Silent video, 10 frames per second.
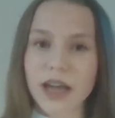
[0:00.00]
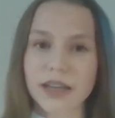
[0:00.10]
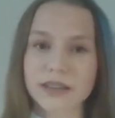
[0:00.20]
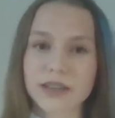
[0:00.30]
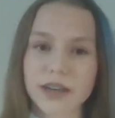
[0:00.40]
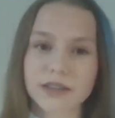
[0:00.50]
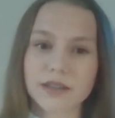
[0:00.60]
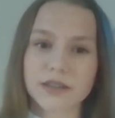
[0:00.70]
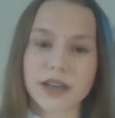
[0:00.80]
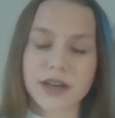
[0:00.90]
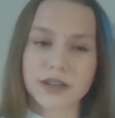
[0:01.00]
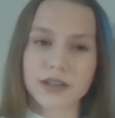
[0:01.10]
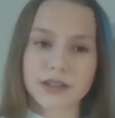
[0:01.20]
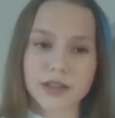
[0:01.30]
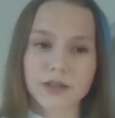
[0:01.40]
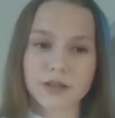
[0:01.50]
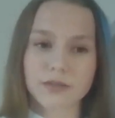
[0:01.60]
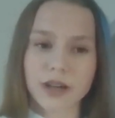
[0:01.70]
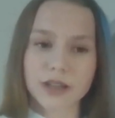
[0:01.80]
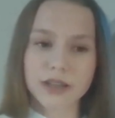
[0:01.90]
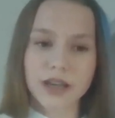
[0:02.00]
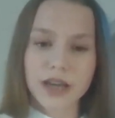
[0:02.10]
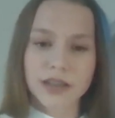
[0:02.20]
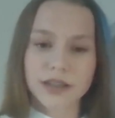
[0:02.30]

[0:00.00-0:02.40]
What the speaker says: And then there in Silicon Valley,